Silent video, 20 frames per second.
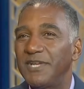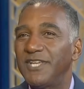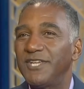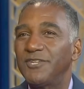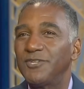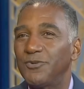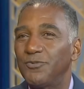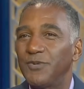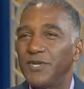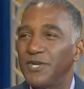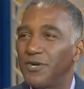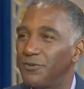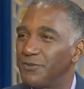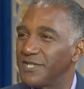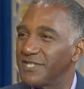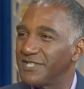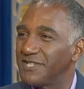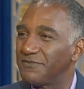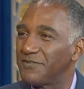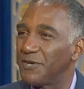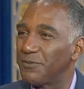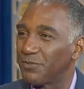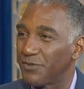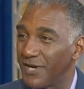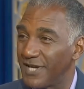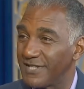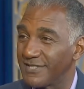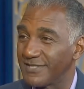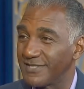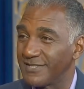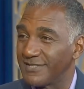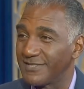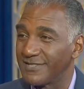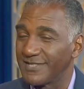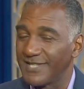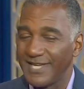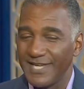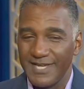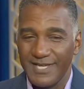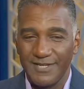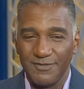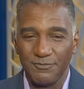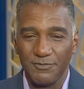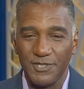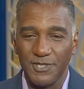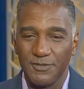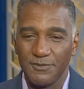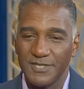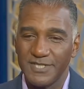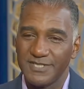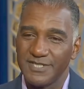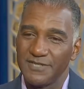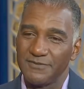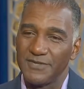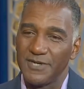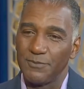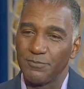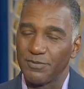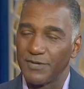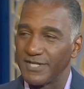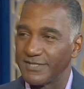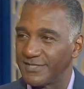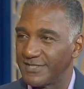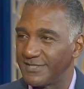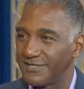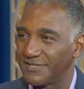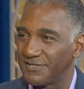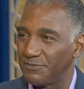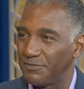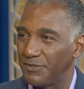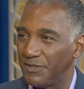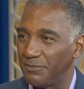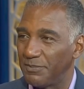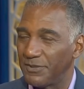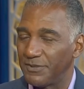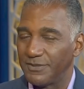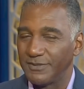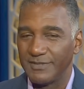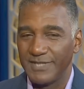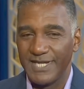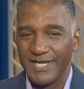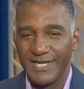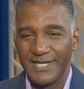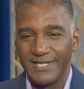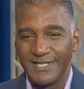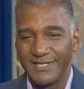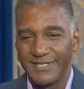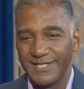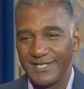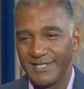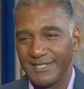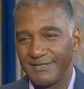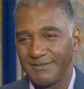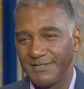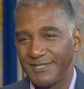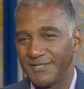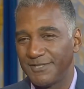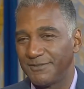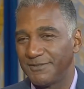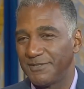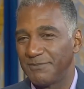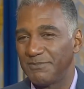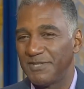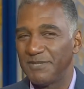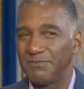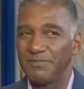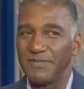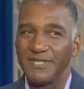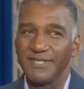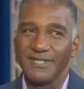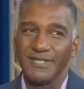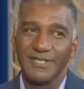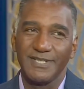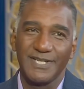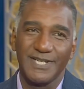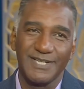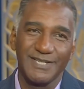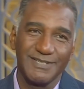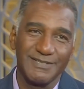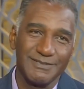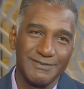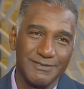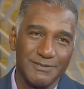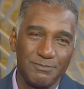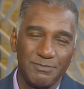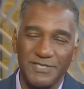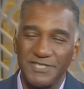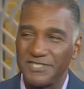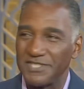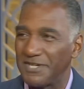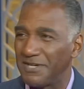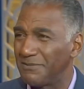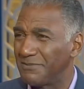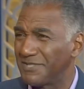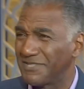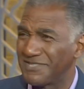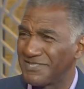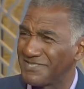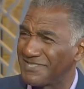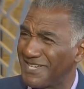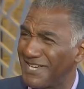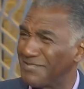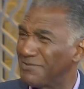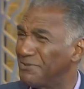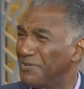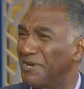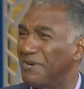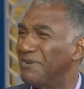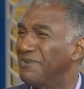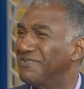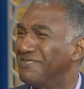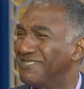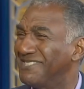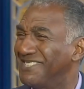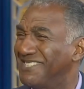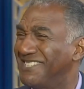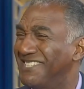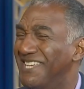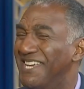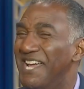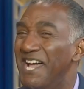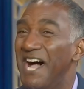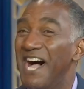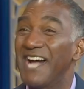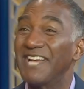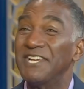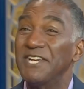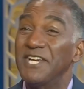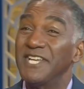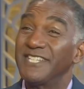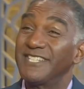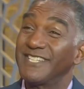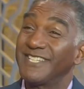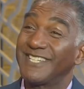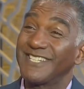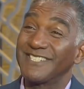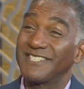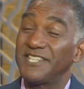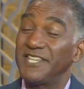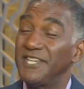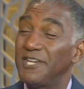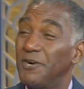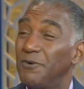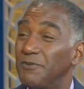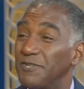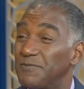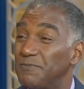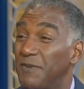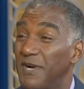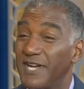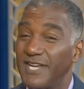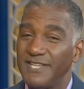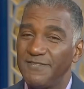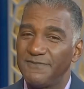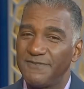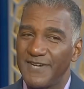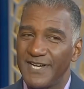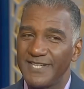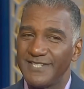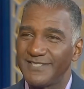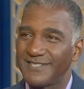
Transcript: you know, we always give out prizes and we always give out presents to people. And, you know, there might be pajamas. I don't know. Because he finds